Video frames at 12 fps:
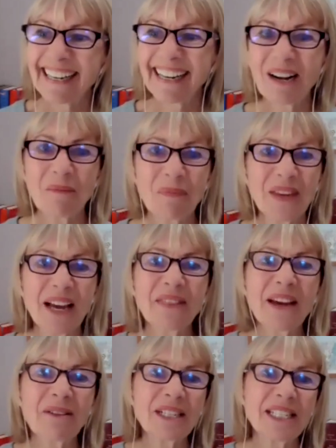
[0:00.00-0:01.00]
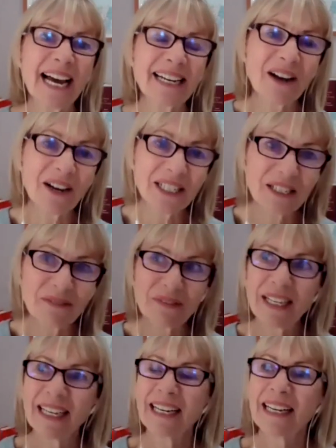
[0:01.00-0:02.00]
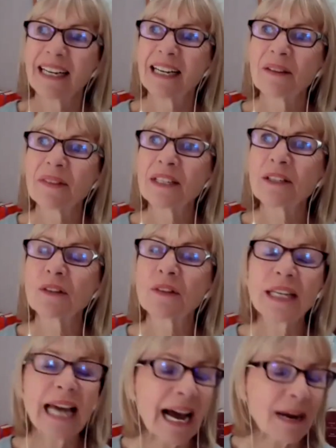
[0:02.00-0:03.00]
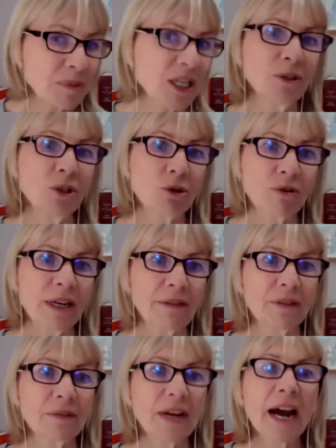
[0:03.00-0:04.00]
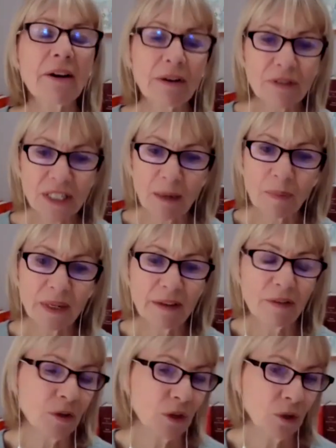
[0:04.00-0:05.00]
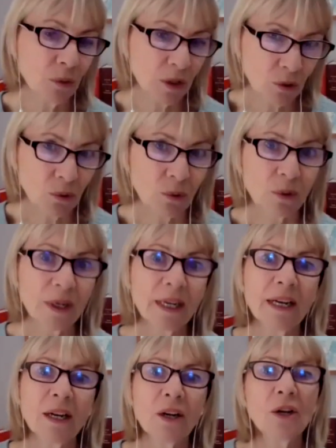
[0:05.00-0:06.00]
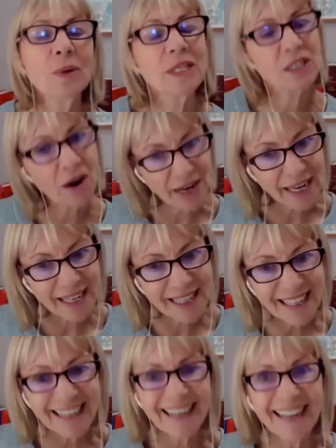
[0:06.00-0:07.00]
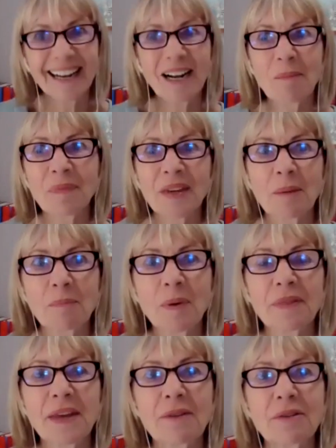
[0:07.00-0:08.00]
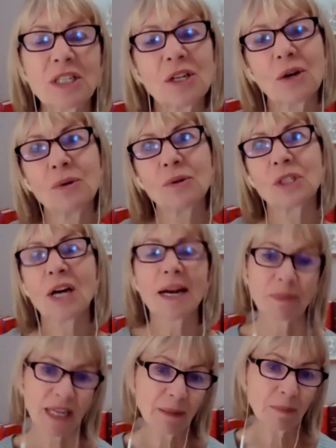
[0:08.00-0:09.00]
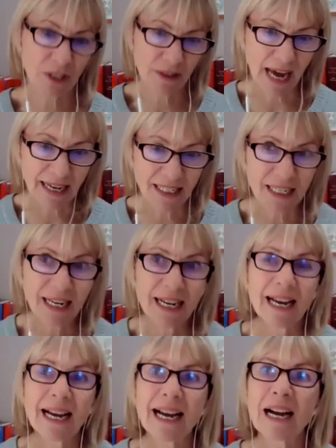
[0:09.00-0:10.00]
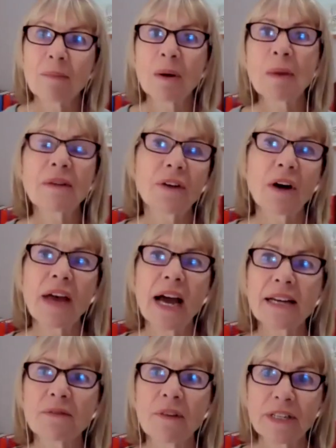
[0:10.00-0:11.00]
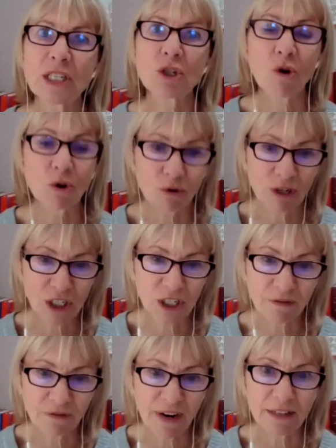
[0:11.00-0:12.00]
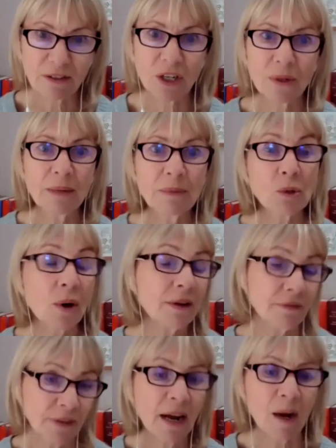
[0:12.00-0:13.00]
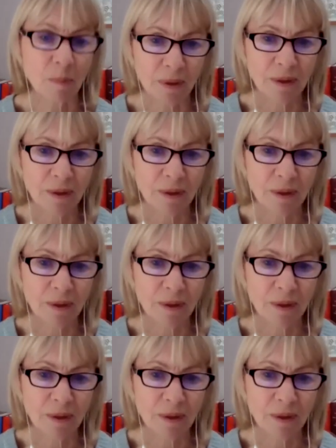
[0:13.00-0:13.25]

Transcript: Um, and there is that kind of uh, the, the absolute grief of caring for somebody that you adore who is dying, um, but there is no timetable to that. Um, and my father had a very strong Christian faith, so he was quite fed up